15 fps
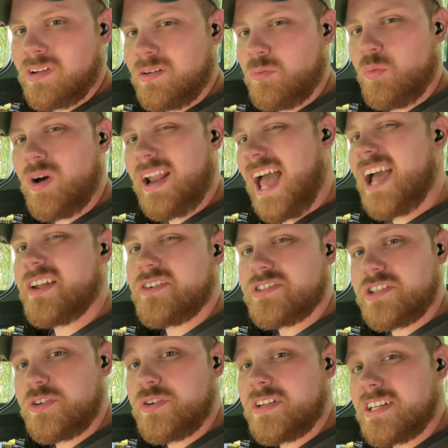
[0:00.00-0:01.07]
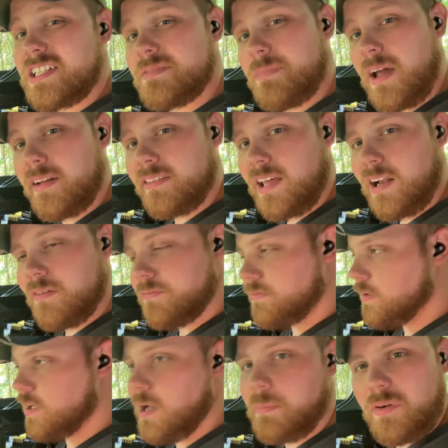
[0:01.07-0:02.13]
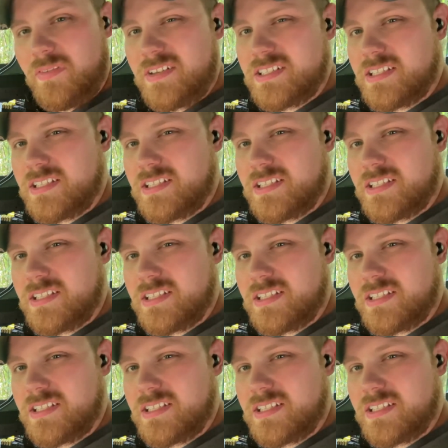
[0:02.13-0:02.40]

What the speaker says: what accuracy you can expect out of a couple of these